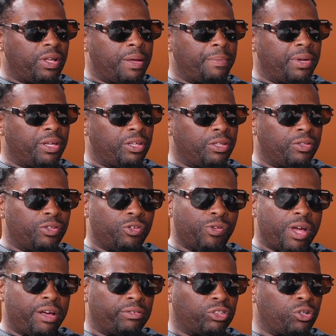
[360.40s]
I mean, you
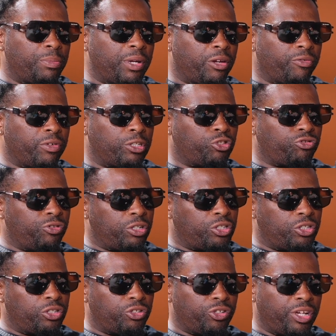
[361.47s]
have so many
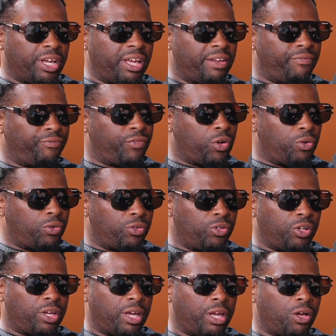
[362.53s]
restrictions. You can't vote,
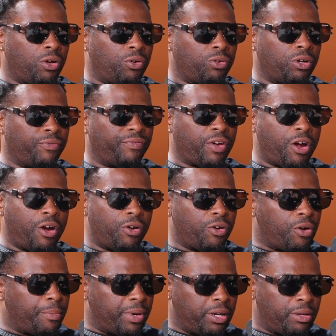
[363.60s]
you can't own a
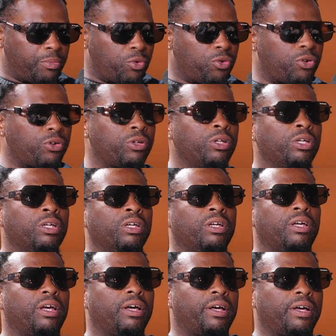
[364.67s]
firearm anymore.
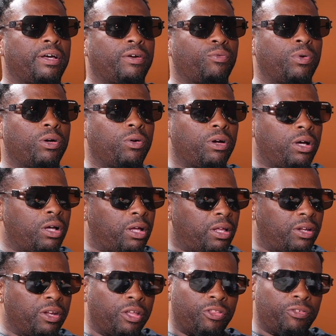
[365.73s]

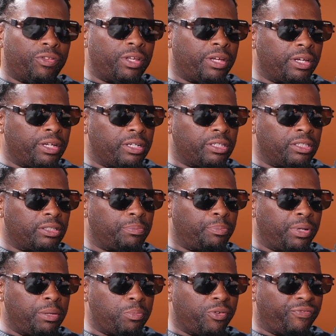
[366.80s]
Another thing is
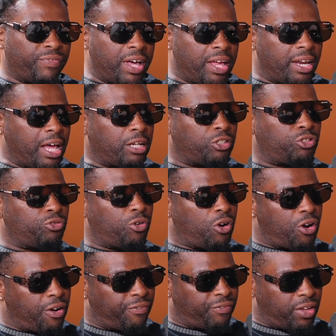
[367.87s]
people find out you
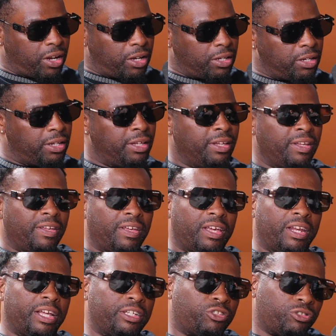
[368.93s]
are a felon
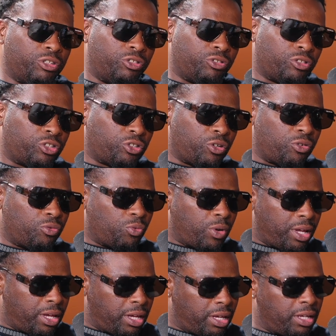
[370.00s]
and they treat you a certain
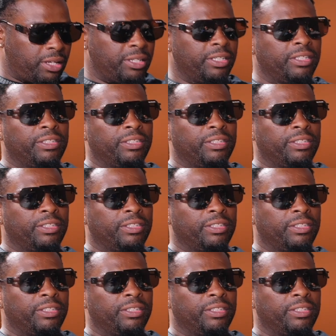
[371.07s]
way.